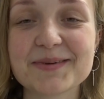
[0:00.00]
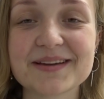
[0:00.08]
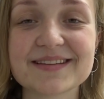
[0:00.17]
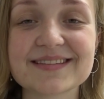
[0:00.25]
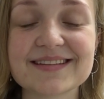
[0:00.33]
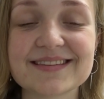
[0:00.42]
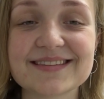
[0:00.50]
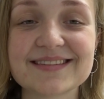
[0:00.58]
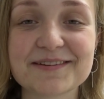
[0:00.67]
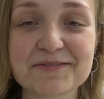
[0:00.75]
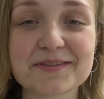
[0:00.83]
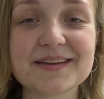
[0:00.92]
because it's
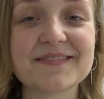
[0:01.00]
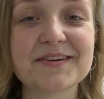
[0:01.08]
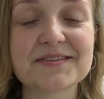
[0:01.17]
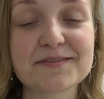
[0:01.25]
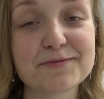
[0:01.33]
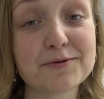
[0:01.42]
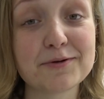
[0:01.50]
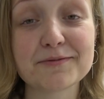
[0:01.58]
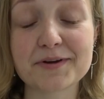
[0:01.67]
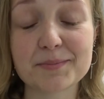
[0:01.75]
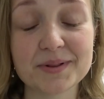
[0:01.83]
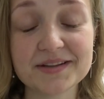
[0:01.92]
definitely very difficult,
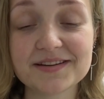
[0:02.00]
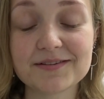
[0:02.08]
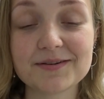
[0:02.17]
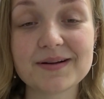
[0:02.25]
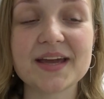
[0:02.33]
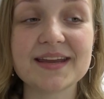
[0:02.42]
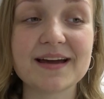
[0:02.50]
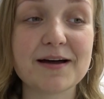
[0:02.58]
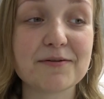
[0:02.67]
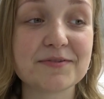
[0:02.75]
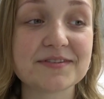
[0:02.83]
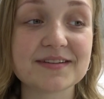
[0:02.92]
very political. And yeah,
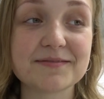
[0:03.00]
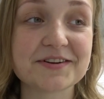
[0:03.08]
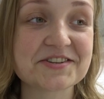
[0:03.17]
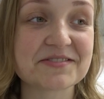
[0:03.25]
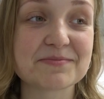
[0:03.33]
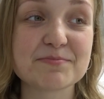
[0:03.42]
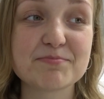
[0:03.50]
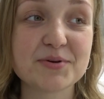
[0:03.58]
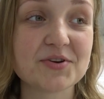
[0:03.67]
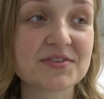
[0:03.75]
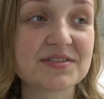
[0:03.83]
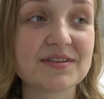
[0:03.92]
obviously Russian
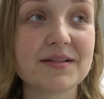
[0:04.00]
books.